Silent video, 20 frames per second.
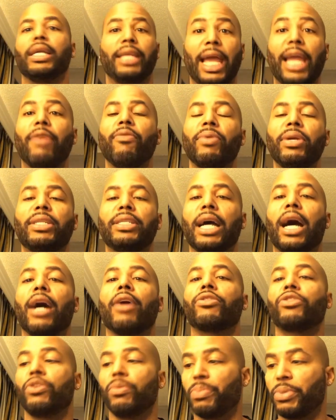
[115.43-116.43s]
they reach
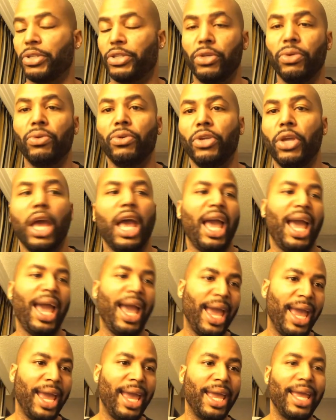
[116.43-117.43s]
out to pursue you.
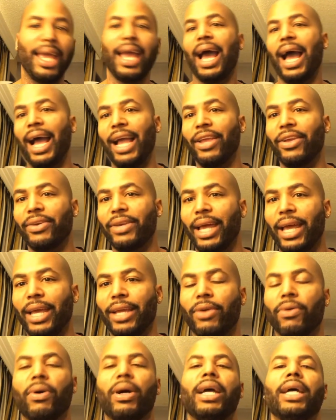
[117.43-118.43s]
Hey, how your day
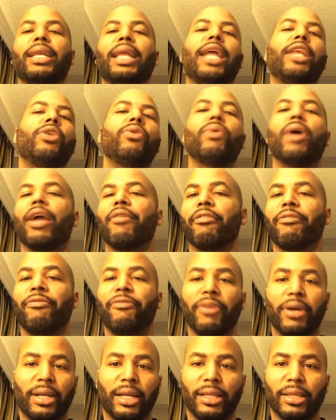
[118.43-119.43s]
going? They do every
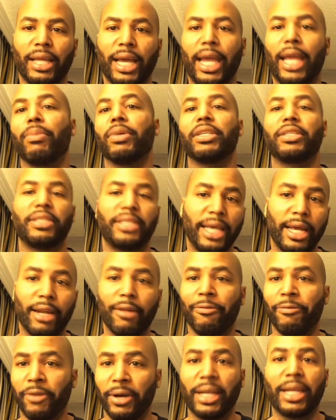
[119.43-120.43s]
fucking thing but set
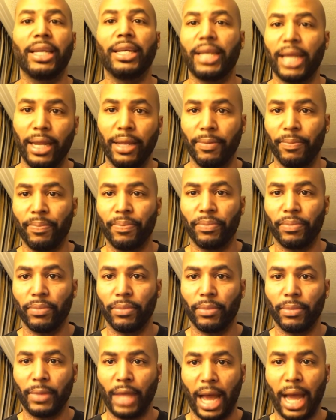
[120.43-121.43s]
a fucking date.
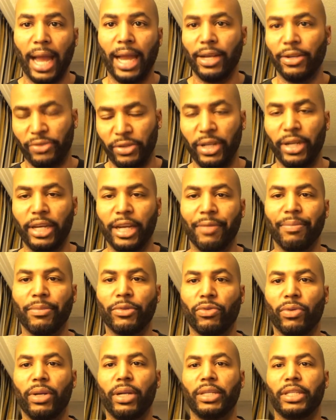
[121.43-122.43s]
All right, you see the
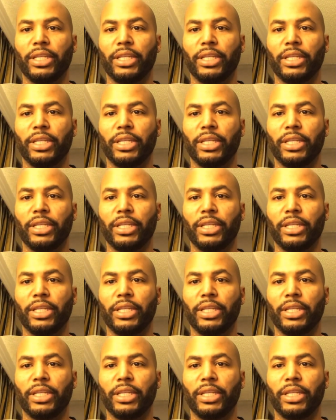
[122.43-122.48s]
difference between an